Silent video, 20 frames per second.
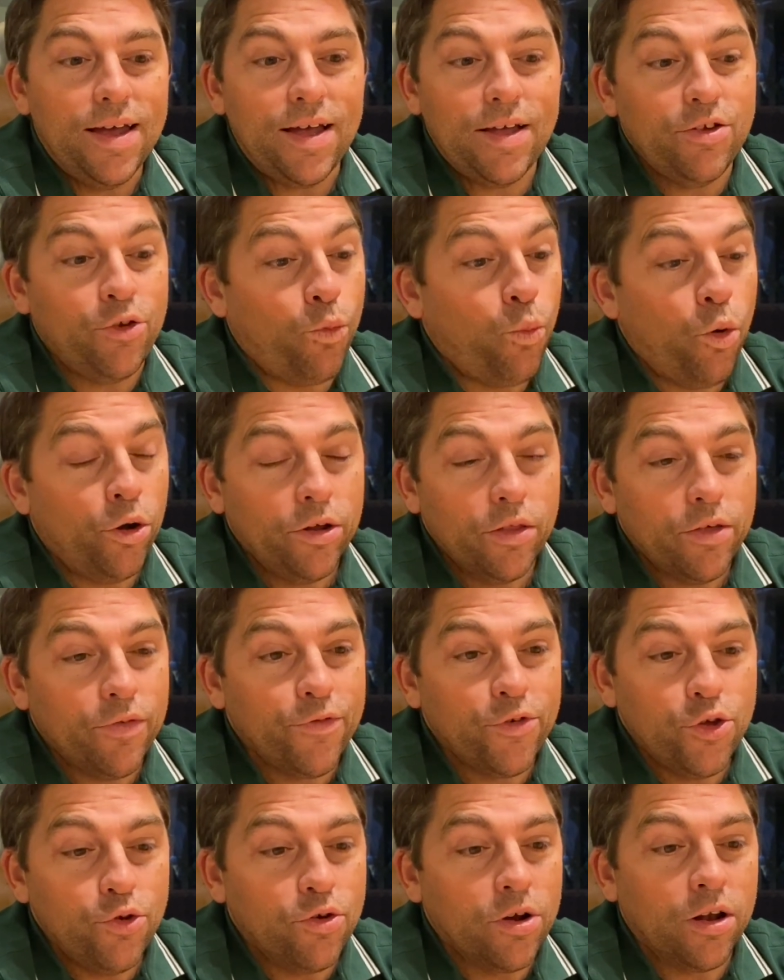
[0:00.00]
one of the
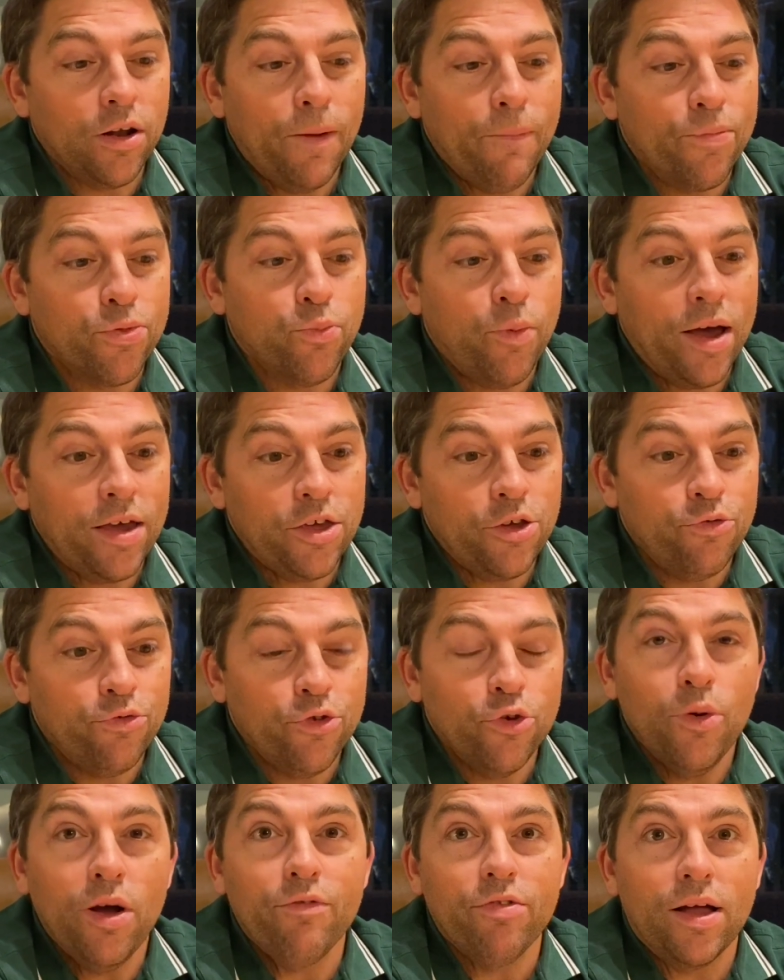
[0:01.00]
few clubs where you
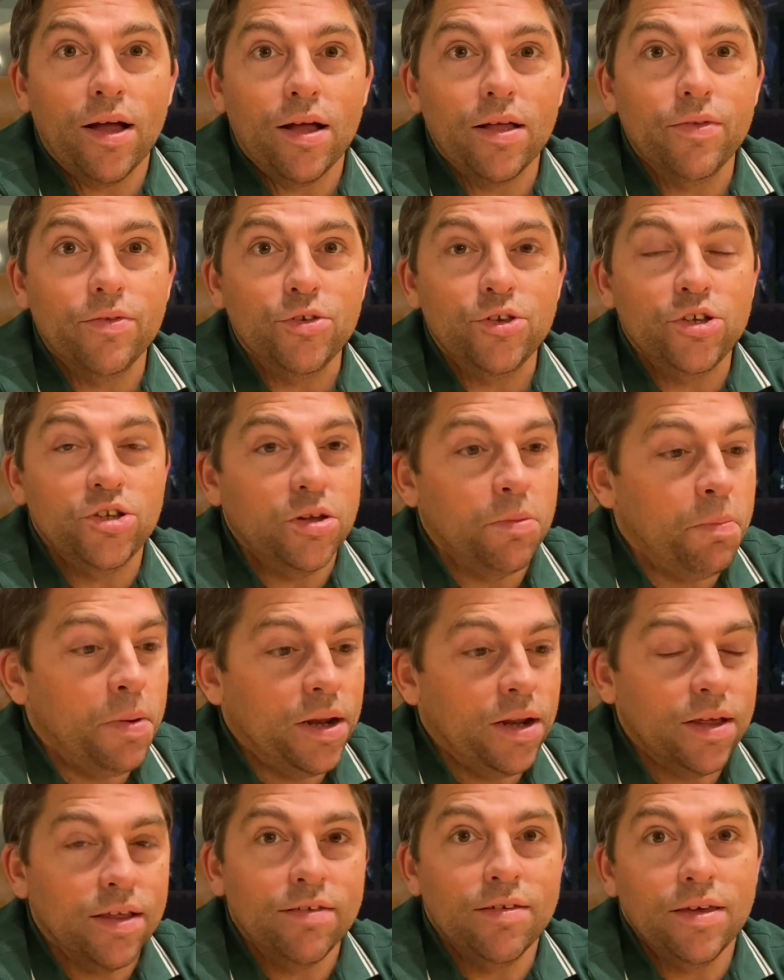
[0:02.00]
do have that
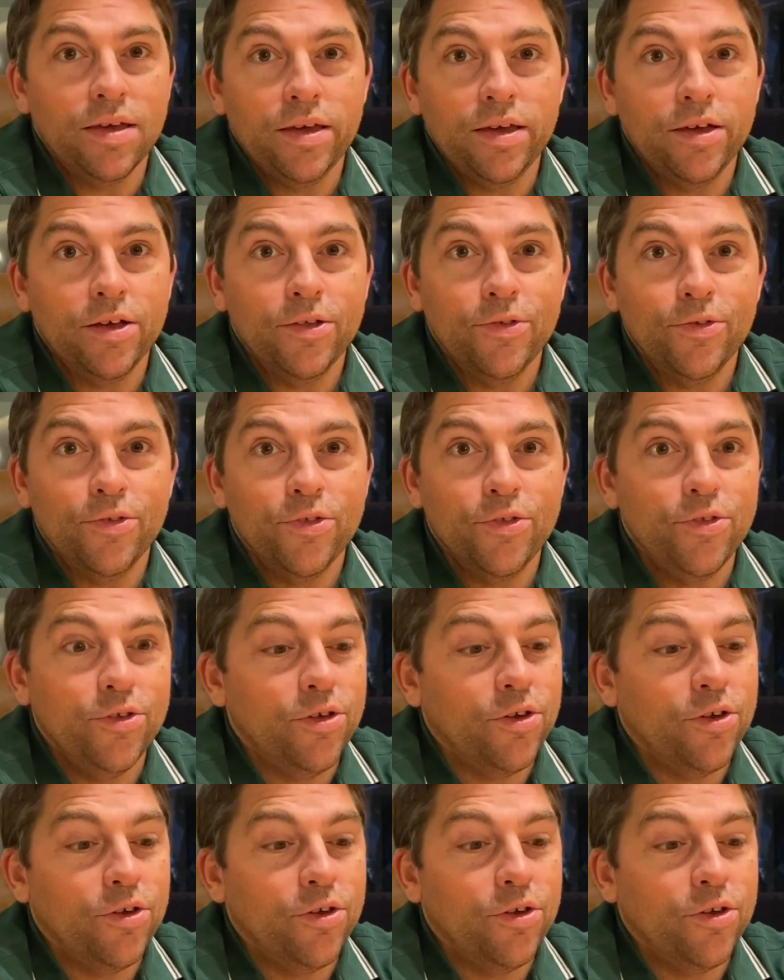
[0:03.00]
stability, and